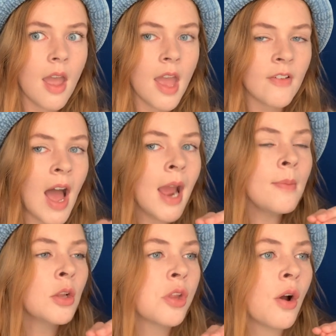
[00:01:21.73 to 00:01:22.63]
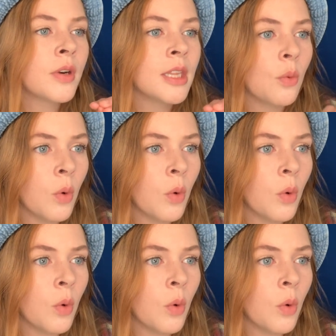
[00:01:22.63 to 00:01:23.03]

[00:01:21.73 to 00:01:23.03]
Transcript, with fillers: If I'm alone in the